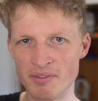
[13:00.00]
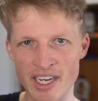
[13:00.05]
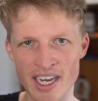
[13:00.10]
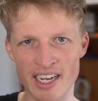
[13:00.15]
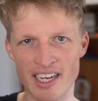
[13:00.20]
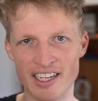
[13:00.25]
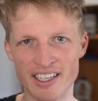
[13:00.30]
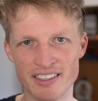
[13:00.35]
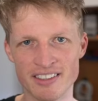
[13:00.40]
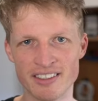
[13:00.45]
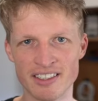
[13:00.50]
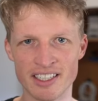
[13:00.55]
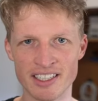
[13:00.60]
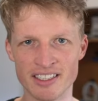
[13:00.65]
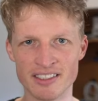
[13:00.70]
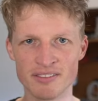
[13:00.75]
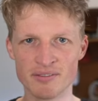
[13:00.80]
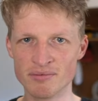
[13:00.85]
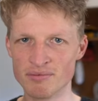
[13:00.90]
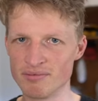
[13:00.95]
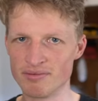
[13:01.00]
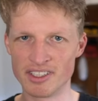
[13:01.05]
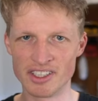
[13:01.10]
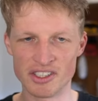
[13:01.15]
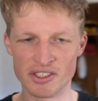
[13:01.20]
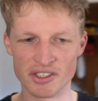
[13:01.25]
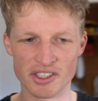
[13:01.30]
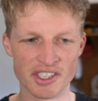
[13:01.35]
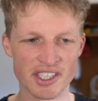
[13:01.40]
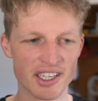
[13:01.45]
CAN and
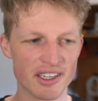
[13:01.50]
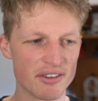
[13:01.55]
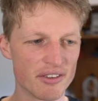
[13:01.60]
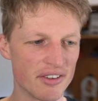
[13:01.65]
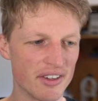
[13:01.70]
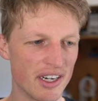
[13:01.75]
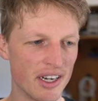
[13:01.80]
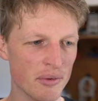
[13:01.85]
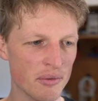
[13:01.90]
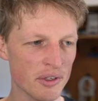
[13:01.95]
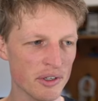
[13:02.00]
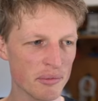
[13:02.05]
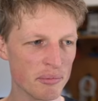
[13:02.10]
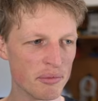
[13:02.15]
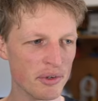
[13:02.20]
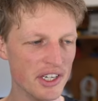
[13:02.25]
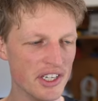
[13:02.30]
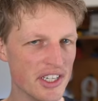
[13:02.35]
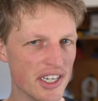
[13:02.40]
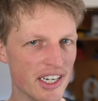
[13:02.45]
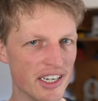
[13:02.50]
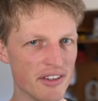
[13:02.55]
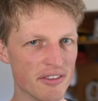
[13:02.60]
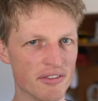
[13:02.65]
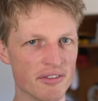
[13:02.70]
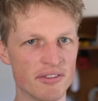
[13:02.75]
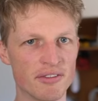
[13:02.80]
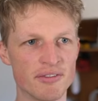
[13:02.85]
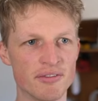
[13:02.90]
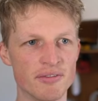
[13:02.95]
this sort of stuff, I would appreciate
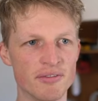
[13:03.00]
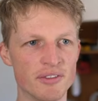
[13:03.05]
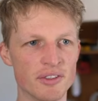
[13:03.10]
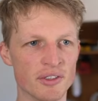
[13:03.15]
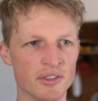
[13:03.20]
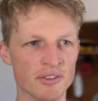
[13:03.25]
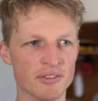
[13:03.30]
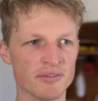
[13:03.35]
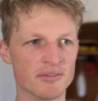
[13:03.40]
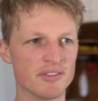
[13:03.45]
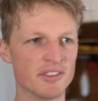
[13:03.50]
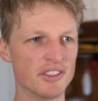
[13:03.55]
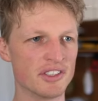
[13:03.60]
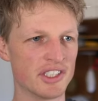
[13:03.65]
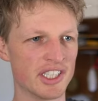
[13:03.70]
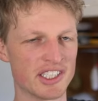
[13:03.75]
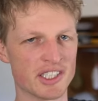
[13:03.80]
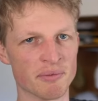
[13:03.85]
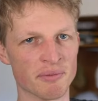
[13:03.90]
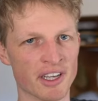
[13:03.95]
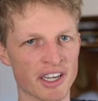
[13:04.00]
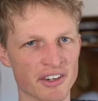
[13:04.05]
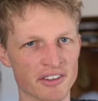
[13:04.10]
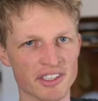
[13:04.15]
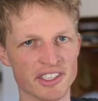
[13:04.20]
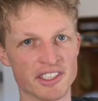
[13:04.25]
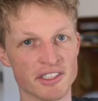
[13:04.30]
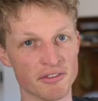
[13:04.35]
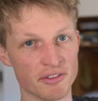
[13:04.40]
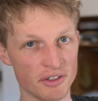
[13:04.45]
if you could shed some light
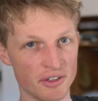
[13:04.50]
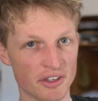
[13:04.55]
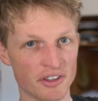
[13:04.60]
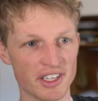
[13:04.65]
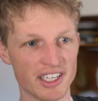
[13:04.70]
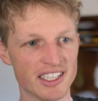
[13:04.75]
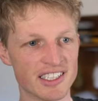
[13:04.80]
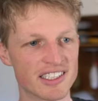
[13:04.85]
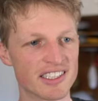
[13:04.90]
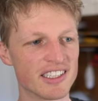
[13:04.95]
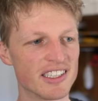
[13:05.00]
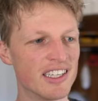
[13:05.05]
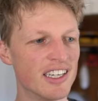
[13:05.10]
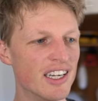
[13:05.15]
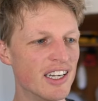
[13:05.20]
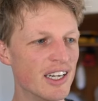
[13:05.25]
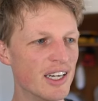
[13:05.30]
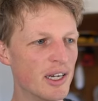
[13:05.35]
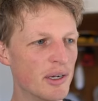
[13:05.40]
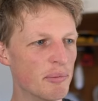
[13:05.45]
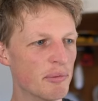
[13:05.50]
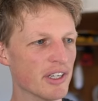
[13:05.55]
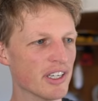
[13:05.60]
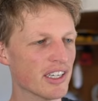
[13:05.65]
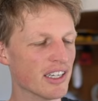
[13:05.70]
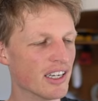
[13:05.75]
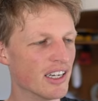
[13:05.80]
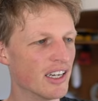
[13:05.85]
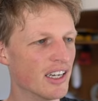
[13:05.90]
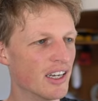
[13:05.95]
on this if you know the answer.
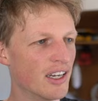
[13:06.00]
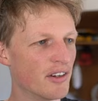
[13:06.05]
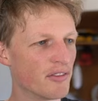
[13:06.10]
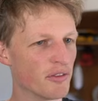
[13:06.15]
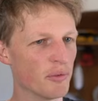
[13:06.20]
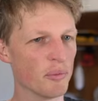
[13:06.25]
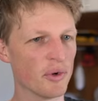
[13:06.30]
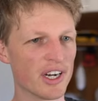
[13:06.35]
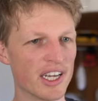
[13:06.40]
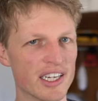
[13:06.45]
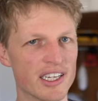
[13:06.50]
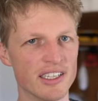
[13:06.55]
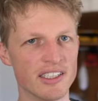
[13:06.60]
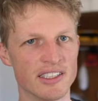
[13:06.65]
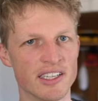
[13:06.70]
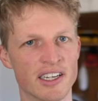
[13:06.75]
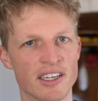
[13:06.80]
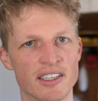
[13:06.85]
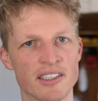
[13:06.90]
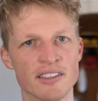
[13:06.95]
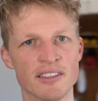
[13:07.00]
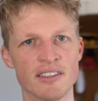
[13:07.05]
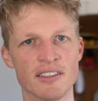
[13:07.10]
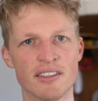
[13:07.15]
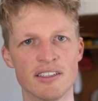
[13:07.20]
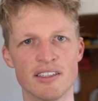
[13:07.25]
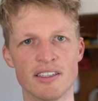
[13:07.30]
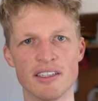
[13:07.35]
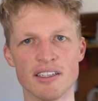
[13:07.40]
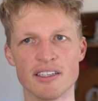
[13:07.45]
But from what I can tell,
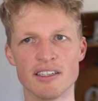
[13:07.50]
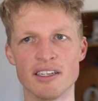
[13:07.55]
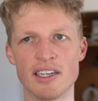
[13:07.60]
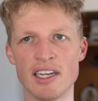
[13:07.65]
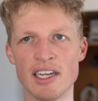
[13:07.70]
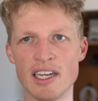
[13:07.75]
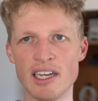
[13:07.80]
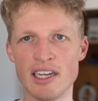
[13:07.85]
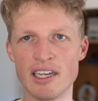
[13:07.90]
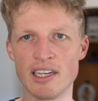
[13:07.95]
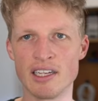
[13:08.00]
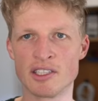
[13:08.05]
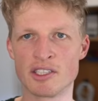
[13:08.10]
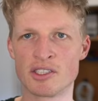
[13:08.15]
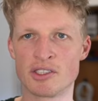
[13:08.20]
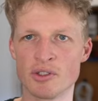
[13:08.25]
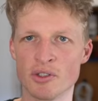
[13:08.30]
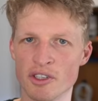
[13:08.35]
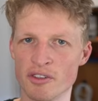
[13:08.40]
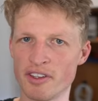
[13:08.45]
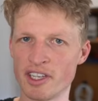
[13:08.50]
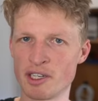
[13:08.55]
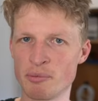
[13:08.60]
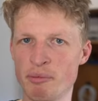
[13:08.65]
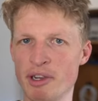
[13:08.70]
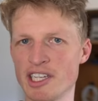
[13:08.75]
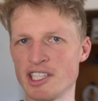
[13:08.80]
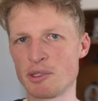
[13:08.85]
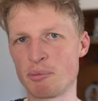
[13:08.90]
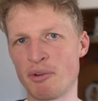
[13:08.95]
it's sort of
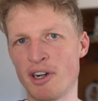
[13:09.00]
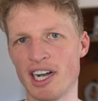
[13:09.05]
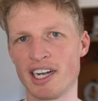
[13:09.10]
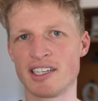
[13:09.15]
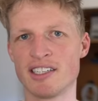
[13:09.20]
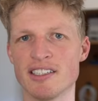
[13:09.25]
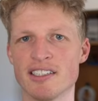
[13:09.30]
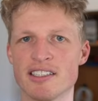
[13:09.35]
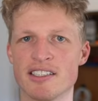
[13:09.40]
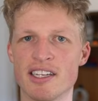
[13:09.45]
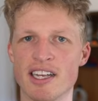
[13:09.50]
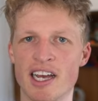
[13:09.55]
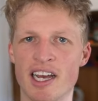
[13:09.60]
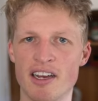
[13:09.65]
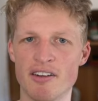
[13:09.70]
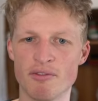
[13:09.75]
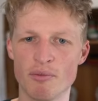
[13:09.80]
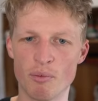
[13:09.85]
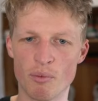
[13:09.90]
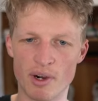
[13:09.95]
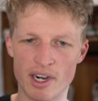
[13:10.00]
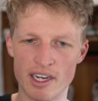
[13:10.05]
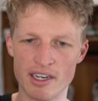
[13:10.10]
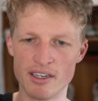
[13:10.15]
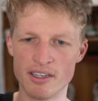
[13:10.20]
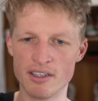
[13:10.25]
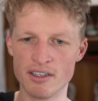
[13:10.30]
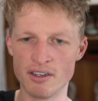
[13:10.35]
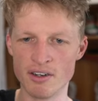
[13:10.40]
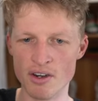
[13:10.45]
like best practice to have
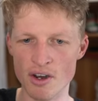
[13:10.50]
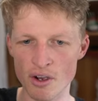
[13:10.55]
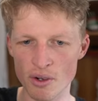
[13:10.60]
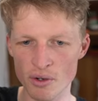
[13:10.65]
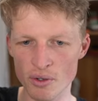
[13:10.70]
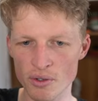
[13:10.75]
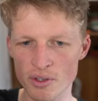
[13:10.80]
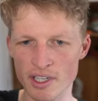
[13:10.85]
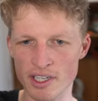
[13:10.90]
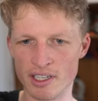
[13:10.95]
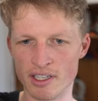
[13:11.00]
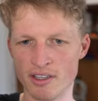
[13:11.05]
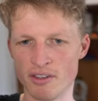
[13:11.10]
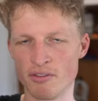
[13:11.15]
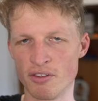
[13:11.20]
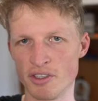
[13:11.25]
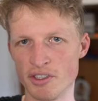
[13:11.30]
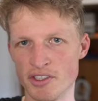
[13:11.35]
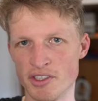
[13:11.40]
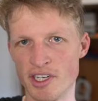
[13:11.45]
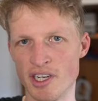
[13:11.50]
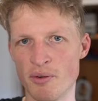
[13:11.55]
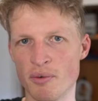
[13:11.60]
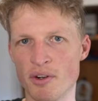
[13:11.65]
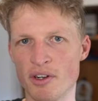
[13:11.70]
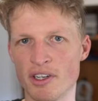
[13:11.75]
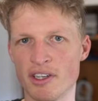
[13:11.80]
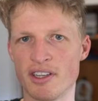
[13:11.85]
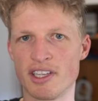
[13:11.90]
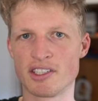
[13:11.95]
one node in the ROS
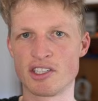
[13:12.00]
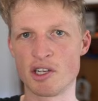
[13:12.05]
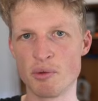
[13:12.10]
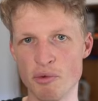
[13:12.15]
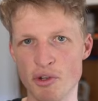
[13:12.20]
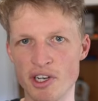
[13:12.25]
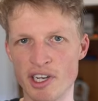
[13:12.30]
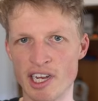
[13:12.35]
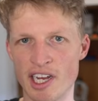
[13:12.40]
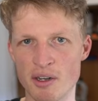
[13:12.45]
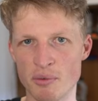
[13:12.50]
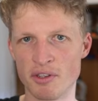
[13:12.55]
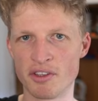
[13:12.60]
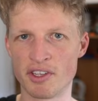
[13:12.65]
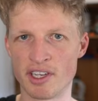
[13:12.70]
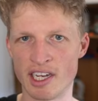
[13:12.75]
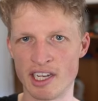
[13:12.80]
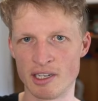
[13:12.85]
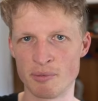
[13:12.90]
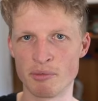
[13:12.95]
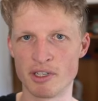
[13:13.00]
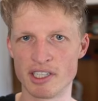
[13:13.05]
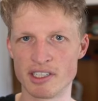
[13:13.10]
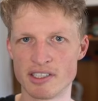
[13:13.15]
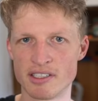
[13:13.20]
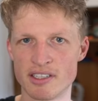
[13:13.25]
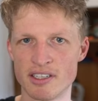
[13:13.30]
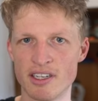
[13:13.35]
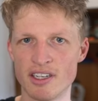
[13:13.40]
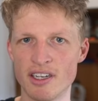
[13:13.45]
network that's communicating with the CAN
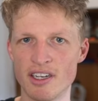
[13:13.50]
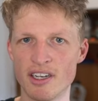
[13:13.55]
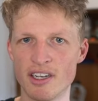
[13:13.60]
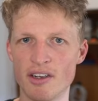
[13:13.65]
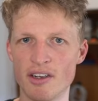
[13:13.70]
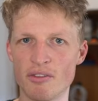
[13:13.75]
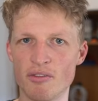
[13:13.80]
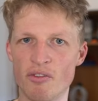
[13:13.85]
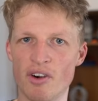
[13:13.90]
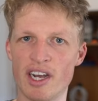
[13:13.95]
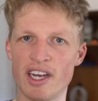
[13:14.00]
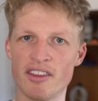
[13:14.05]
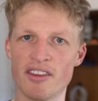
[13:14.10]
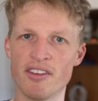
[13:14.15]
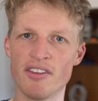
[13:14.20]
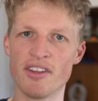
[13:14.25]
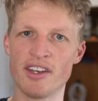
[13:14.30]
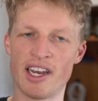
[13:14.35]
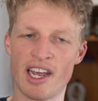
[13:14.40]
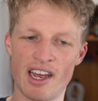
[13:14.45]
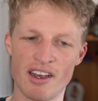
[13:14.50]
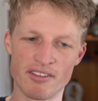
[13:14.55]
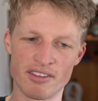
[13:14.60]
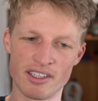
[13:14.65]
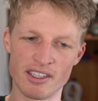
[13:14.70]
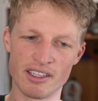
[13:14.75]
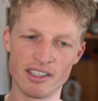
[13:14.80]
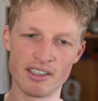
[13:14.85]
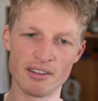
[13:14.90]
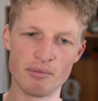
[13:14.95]
bus, rather than
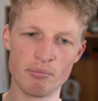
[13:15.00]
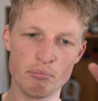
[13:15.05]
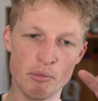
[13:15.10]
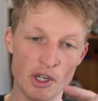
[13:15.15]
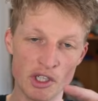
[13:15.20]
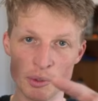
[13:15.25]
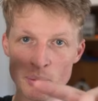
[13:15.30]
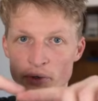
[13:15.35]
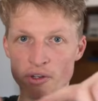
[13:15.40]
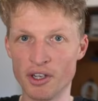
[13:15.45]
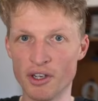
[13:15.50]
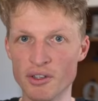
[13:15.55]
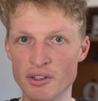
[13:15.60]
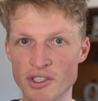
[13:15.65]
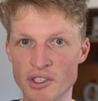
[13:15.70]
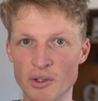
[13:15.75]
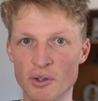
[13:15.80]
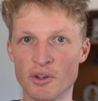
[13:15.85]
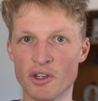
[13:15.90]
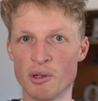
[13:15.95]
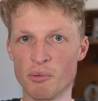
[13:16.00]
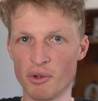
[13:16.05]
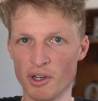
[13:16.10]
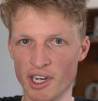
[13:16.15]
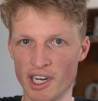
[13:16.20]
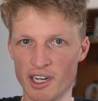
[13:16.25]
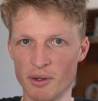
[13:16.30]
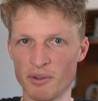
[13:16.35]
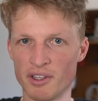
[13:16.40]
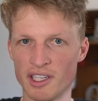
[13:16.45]
having multiple nodes all
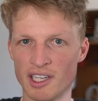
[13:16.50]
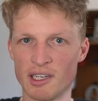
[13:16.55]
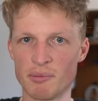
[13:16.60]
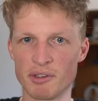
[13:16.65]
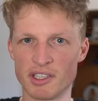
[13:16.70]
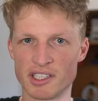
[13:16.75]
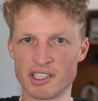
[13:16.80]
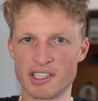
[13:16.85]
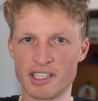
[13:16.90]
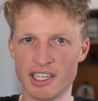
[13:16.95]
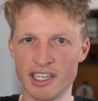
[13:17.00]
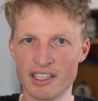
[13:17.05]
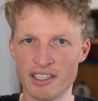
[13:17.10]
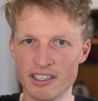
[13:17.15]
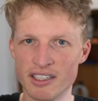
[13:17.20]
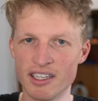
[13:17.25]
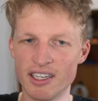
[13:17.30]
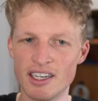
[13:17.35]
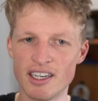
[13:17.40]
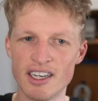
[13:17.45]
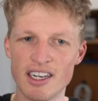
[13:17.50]
communicating with the CAN bus together.